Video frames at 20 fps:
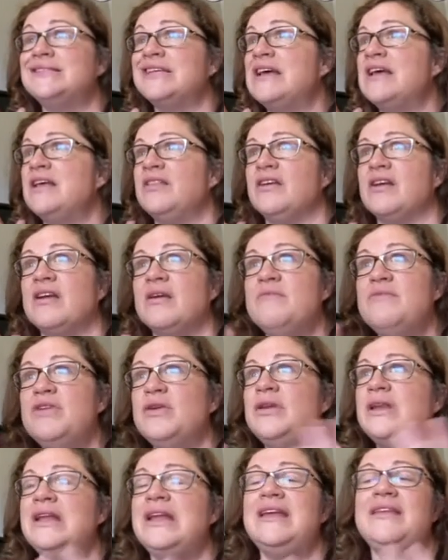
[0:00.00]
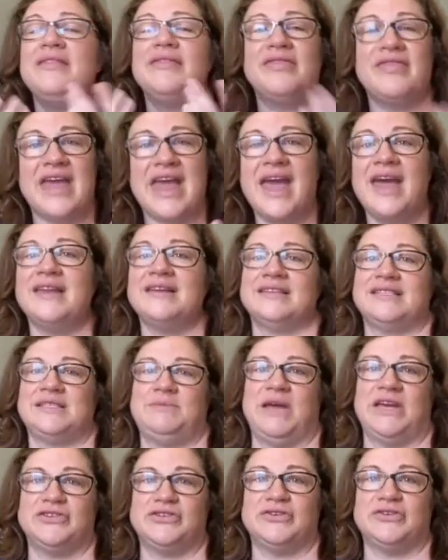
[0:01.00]
the community, that is
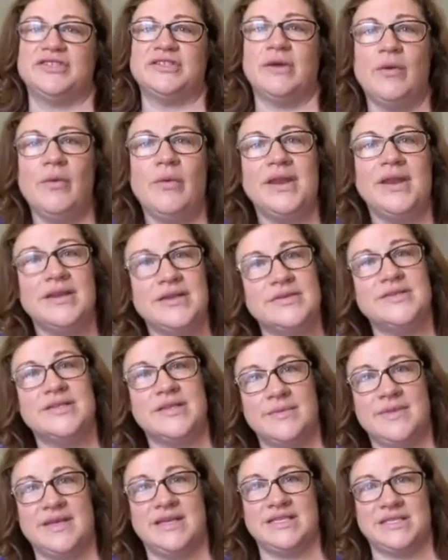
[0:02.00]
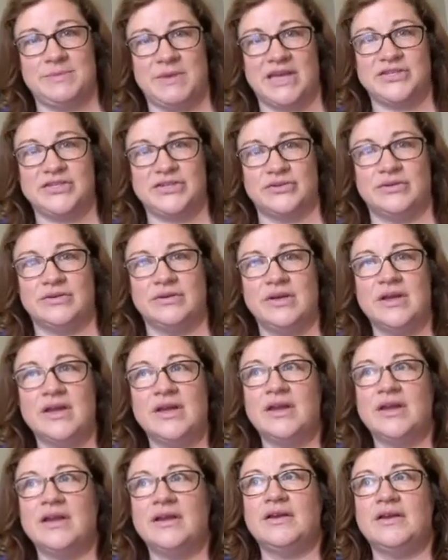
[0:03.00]
special. So I want to do something special
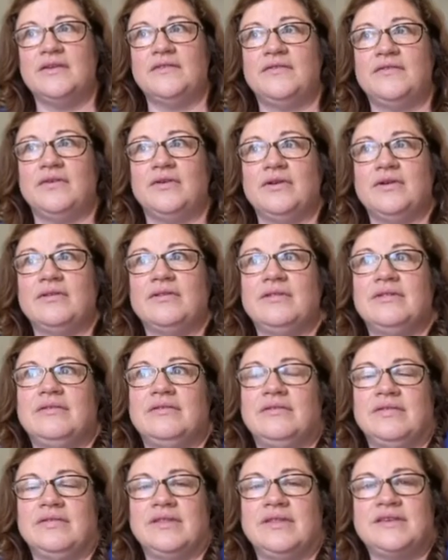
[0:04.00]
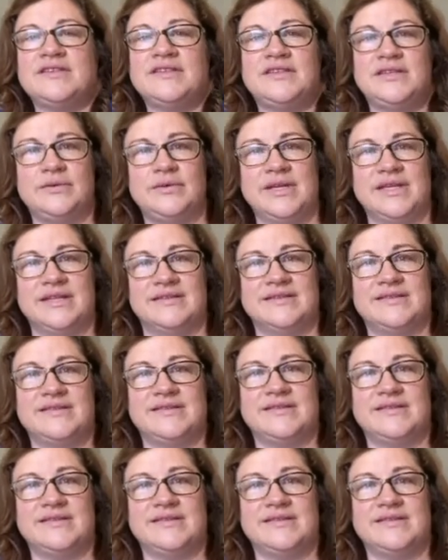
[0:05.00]
for the students.